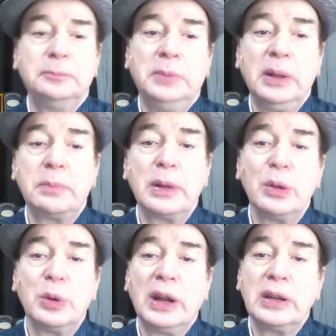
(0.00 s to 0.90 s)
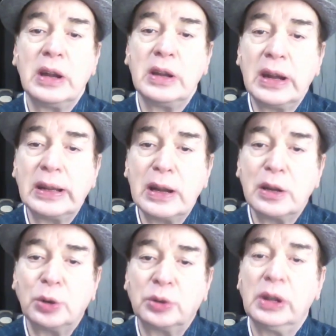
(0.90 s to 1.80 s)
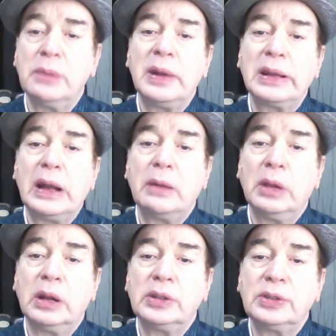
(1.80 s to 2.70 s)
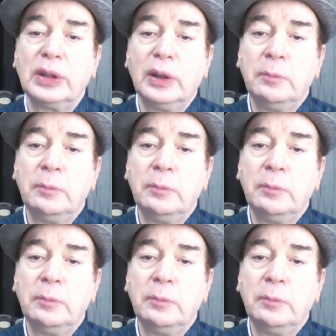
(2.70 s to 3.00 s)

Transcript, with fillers: People who get addicted to sleeping tablets,